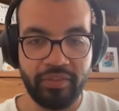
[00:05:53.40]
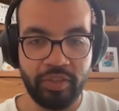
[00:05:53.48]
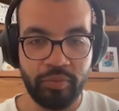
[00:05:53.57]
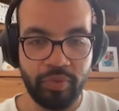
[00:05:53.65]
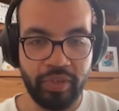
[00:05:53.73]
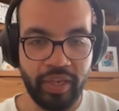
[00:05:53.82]
that
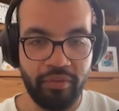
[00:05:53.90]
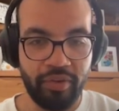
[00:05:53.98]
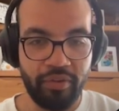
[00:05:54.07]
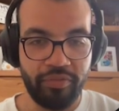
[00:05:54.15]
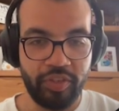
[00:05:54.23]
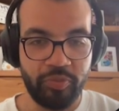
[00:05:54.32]
you want to get rid
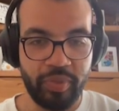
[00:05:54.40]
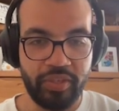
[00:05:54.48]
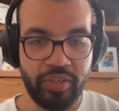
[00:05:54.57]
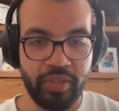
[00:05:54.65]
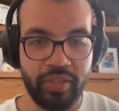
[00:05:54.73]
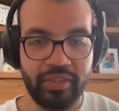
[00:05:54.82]
of for this
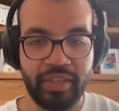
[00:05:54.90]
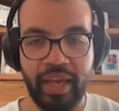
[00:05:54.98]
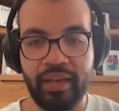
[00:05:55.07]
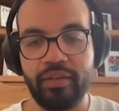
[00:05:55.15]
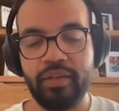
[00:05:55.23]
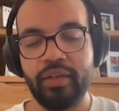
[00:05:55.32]
picture? Because
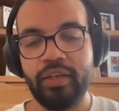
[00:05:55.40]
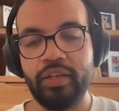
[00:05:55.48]
again,